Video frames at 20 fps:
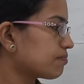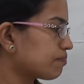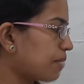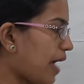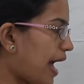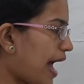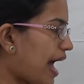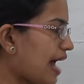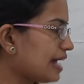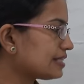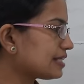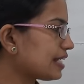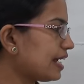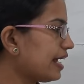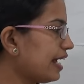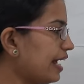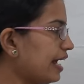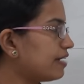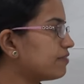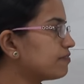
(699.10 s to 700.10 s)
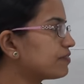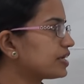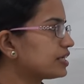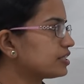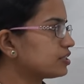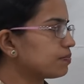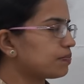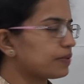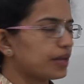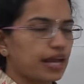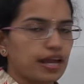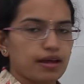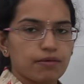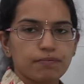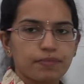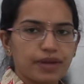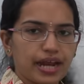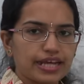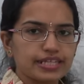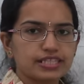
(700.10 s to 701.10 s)
has an average
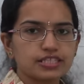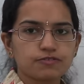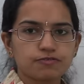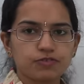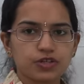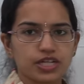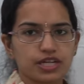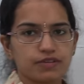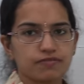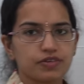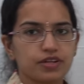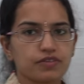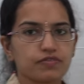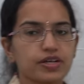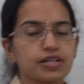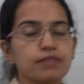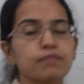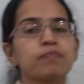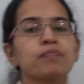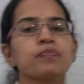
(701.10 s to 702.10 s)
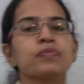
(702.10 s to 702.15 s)
price for everyone,